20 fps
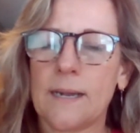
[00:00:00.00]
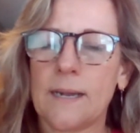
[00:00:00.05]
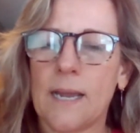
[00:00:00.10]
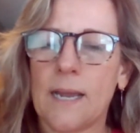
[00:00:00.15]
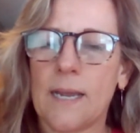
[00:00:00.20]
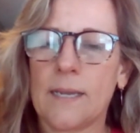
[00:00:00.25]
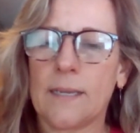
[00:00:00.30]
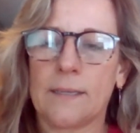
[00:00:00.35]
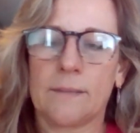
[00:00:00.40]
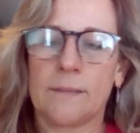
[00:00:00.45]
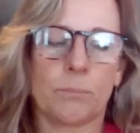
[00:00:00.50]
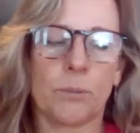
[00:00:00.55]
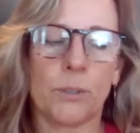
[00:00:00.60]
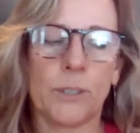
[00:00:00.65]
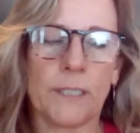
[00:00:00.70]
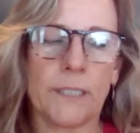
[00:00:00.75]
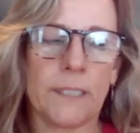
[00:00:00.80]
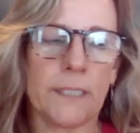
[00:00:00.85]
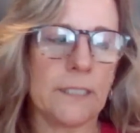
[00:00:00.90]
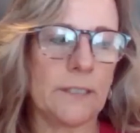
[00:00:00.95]
I put
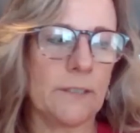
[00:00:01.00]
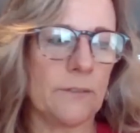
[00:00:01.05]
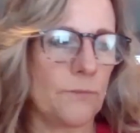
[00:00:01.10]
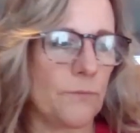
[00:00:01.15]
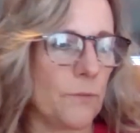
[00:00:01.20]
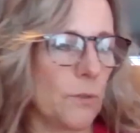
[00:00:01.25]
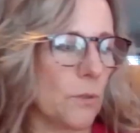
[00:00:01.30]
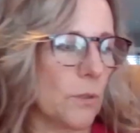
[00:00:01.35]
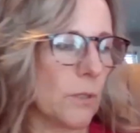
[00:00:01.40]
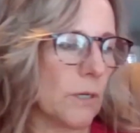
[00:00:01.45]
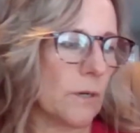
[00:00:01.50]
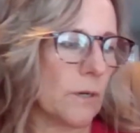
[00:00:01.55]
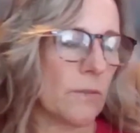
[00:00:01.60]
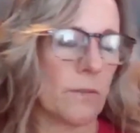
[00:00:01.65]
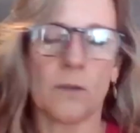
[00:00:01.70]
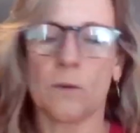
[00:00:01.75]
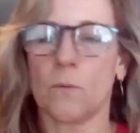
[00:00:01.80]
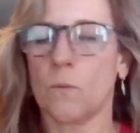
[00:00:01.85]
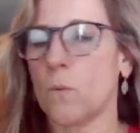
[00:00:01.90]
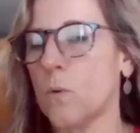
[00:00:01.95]
it in for
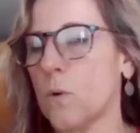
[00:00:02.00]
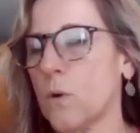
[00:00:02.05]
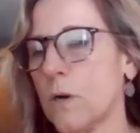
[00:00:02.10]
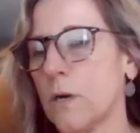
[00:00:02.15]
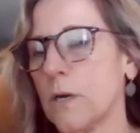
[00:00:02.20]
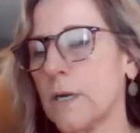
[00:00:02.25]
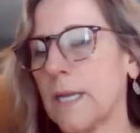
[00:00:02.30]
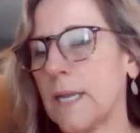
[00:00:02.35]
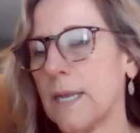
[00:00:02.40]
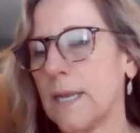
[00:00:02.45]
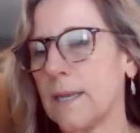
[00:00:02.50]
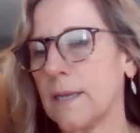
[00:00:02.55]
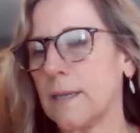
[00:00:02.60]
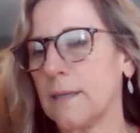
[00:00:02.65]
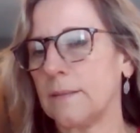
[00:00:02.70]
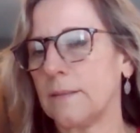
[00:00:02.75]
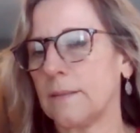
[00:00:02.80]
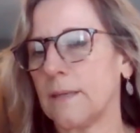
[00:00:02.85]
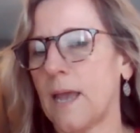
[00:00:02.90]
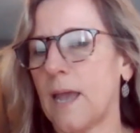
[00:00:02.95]
the award
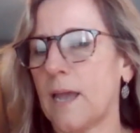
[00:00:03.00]
and